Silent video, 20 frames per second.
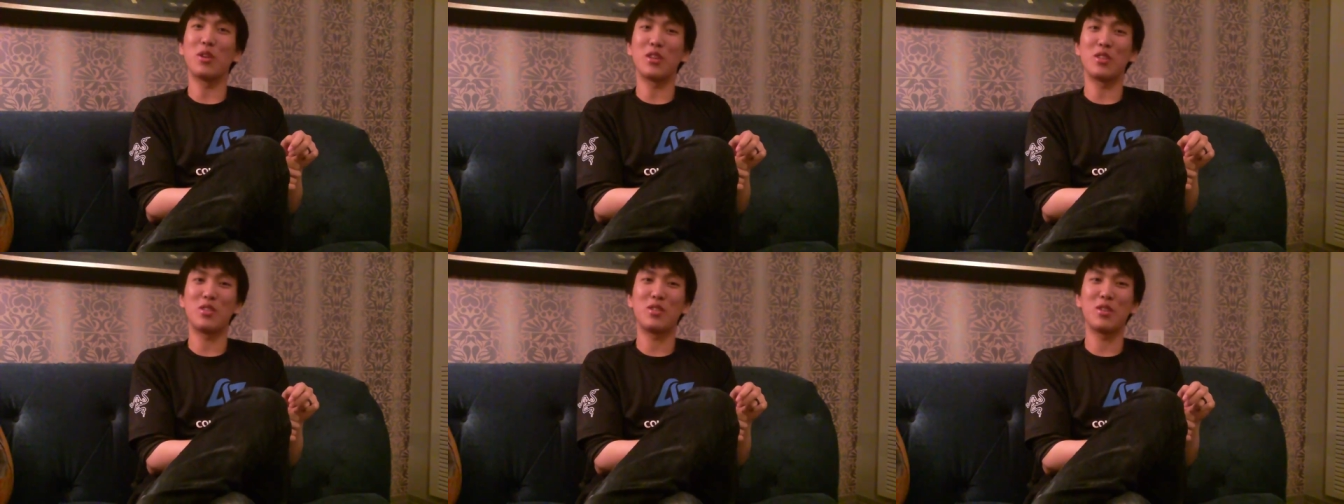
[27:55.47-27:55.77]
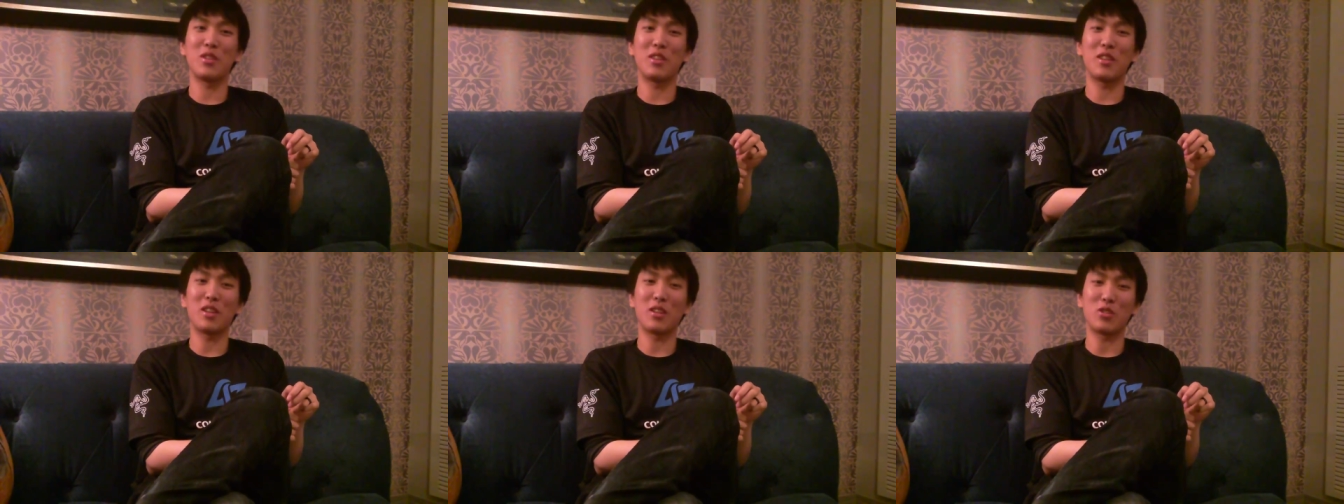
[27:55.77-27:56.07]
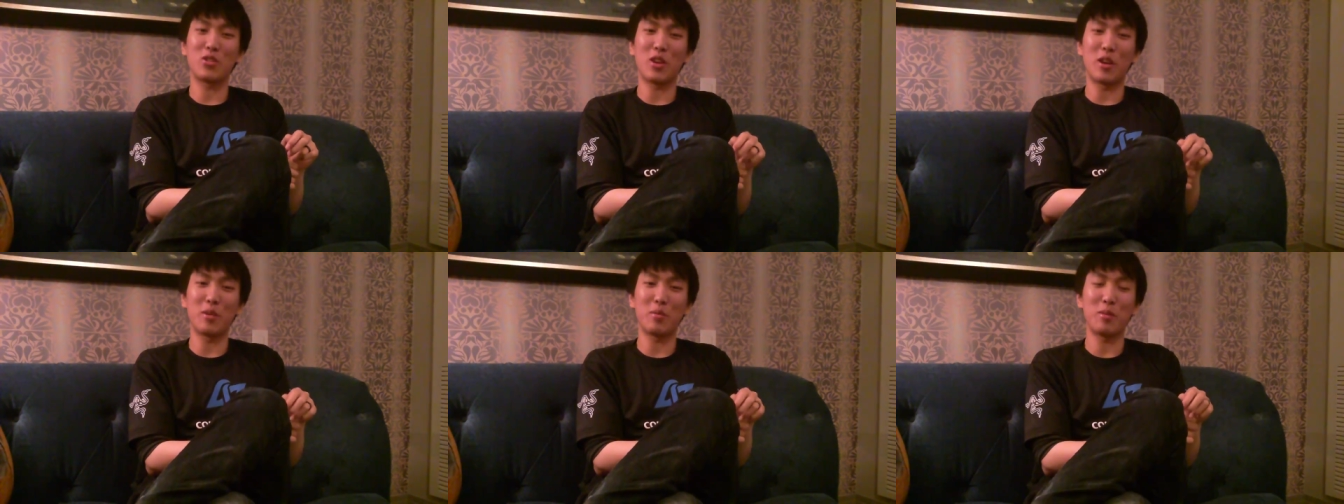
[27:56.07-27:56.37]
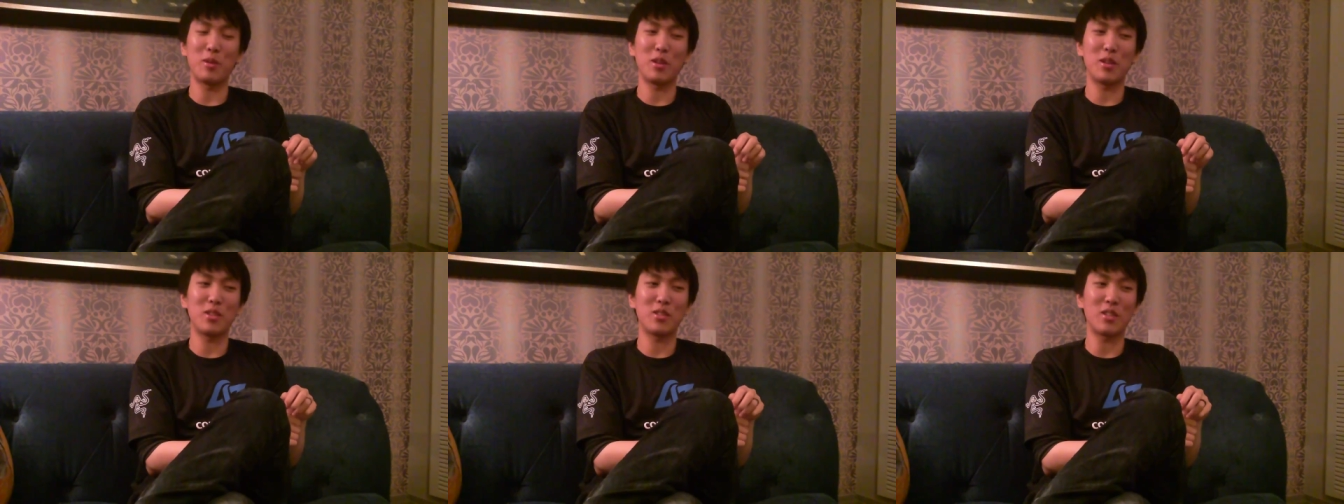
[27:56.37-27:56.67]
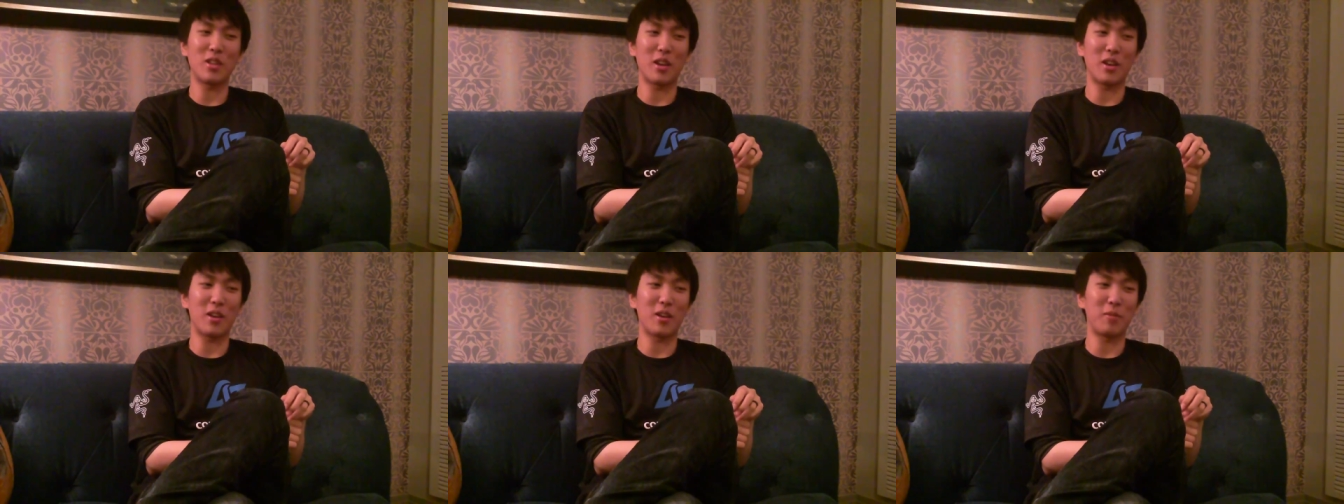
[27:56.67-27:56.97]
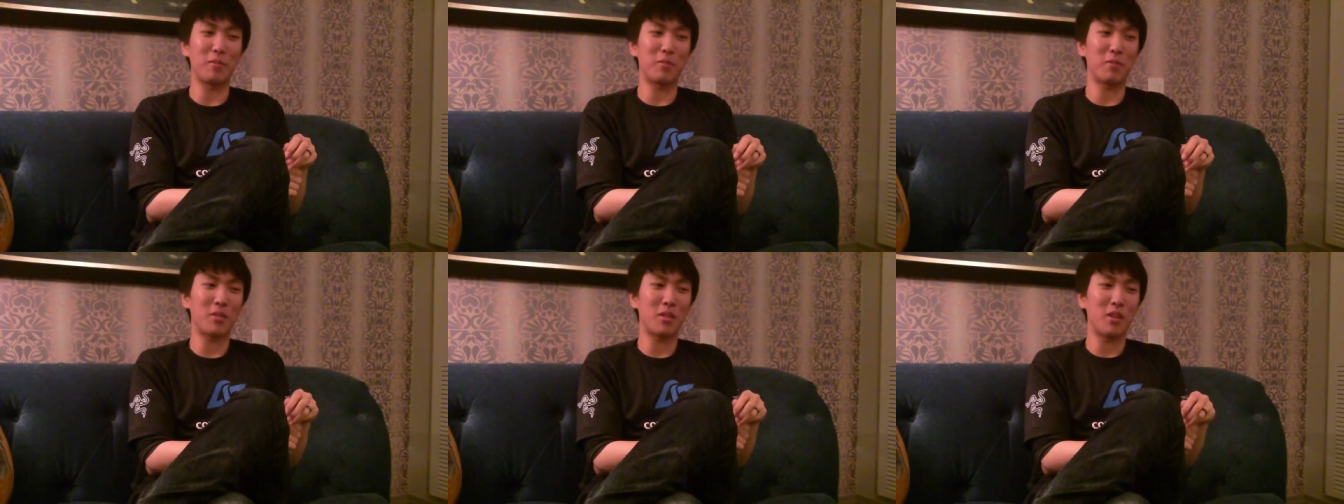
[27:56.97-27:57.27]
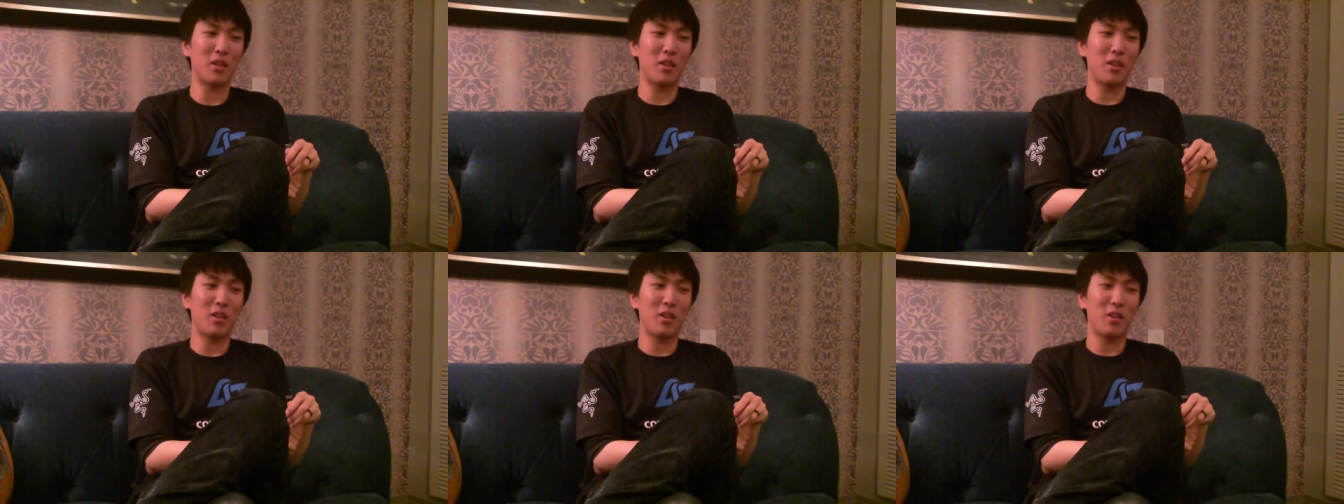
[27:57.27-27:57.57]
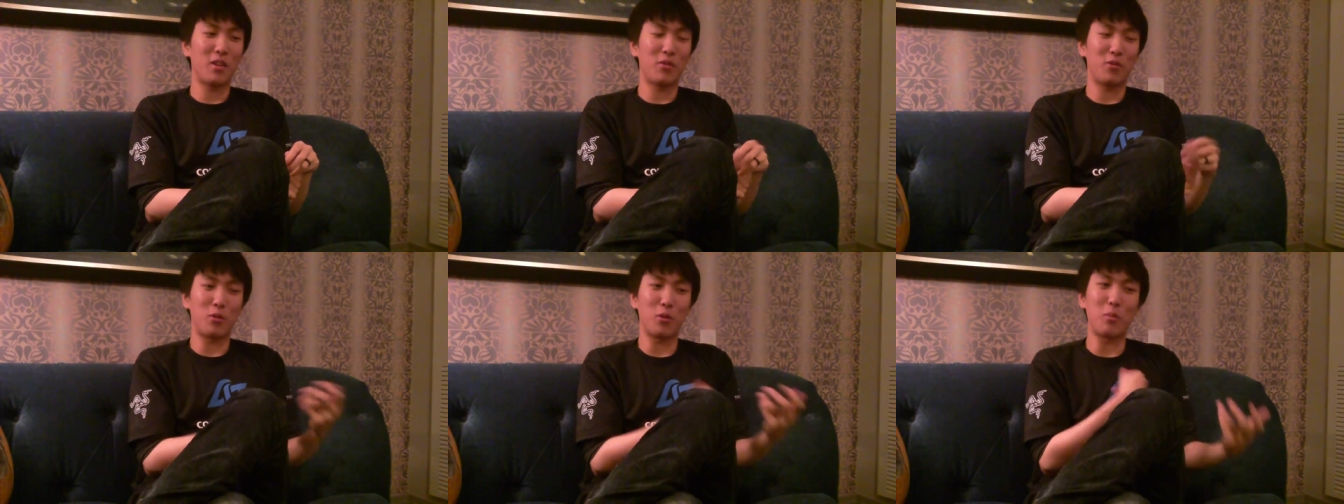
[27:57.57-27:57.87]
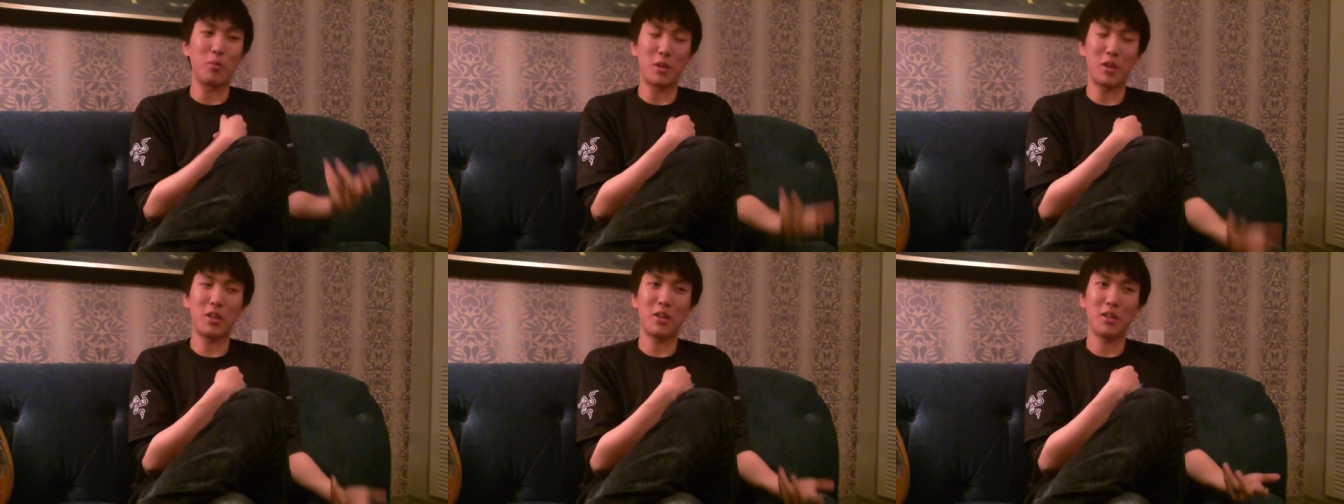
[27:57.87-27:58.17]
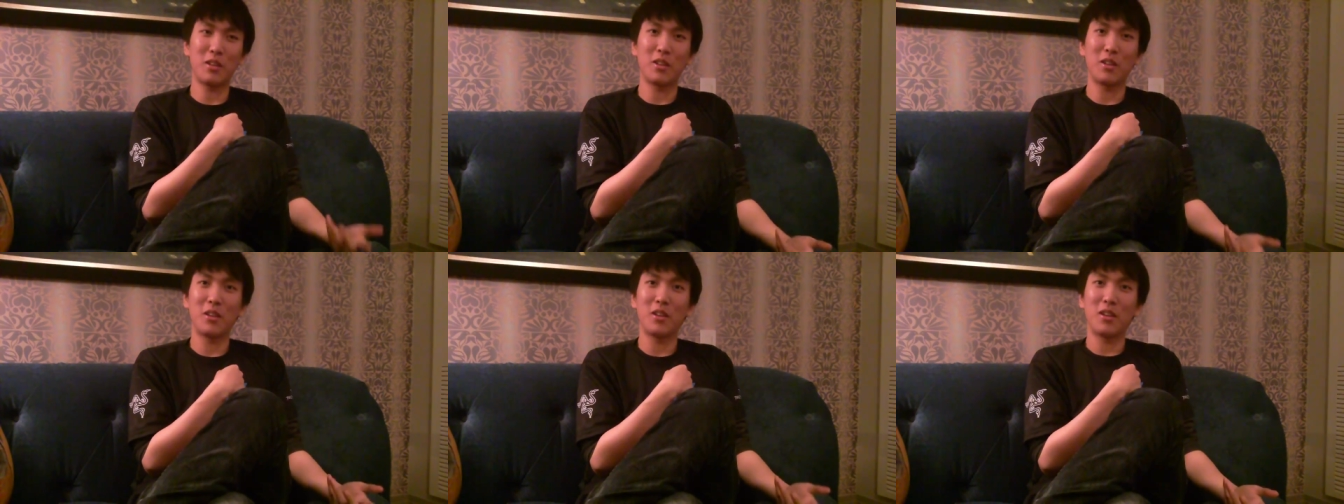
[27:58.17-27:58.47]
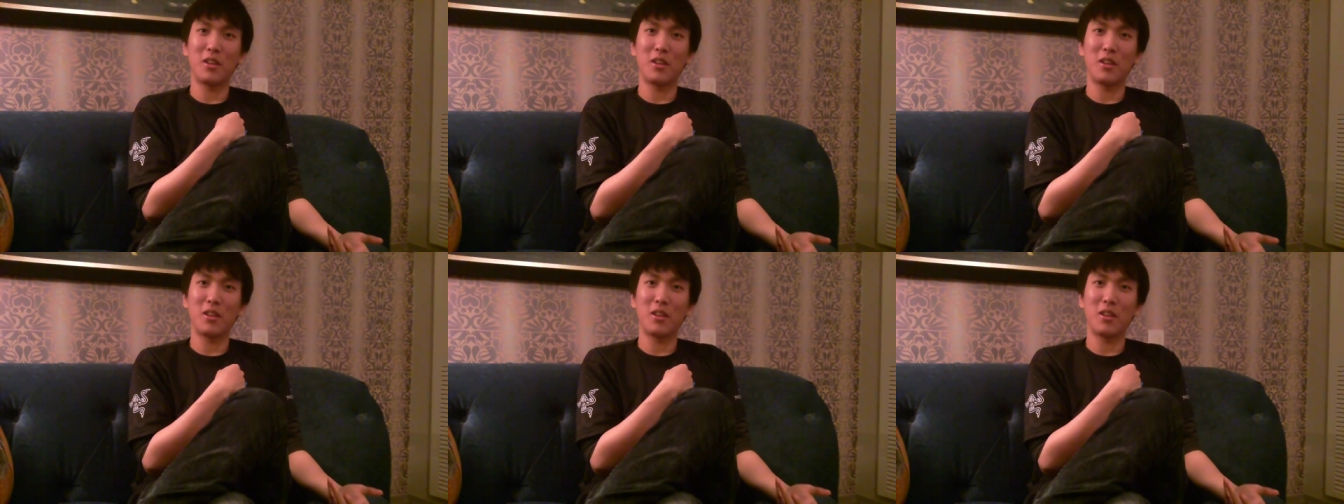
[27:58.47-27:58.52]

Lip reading: I still think champions, for me,